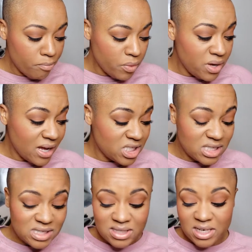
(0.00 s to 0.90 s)
But we
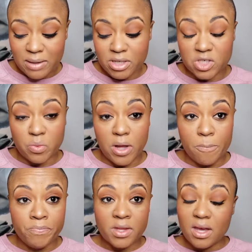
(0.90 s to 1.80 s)
actually get sun damage as
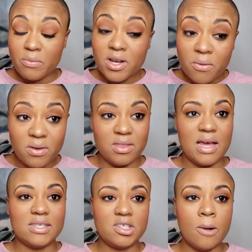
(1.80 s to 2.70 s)
well, and we don't want
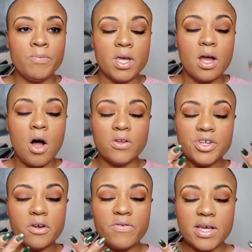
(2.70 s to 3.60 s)
that. So
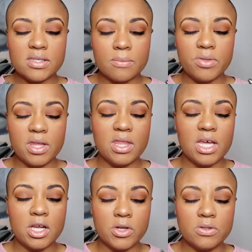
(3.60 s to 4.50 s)
holding your face completely
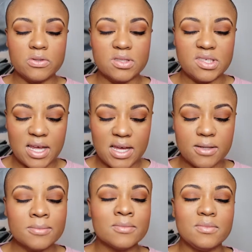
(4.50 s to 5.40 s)
in a neutral
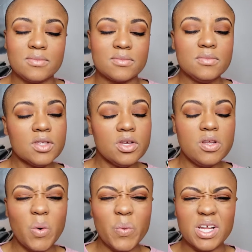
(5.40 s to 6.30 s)
state, you
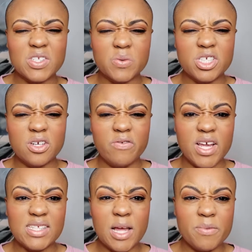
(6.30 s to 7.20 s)
don't want to squint your
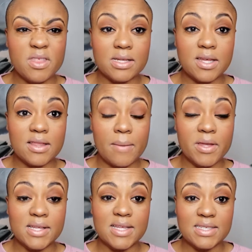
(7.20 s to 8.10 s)
face up and things like that,
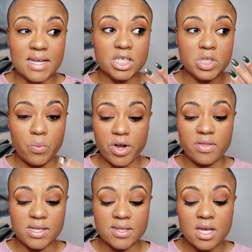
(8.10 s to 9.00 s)
because that's actually where
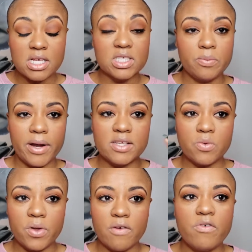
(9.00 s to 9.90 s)
this spray is
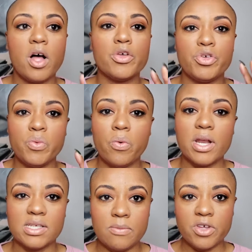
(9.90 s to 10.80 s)
going to fall. You
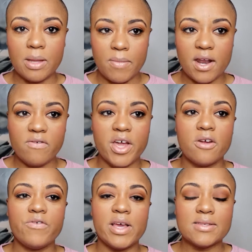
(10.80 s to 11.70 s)
want it to really mattify
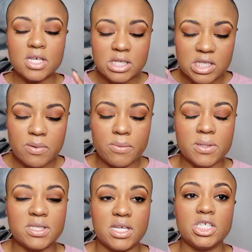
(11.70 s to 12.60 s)
your face to be able
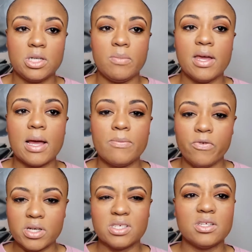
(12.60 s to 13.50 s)
to set your makeup
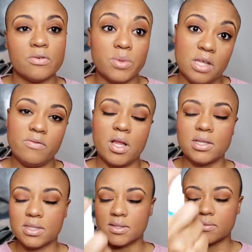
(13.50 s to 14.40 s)
for it to look really
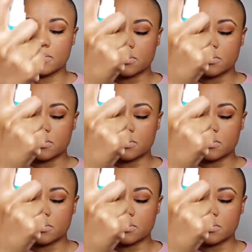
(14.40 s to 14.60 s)
flawless.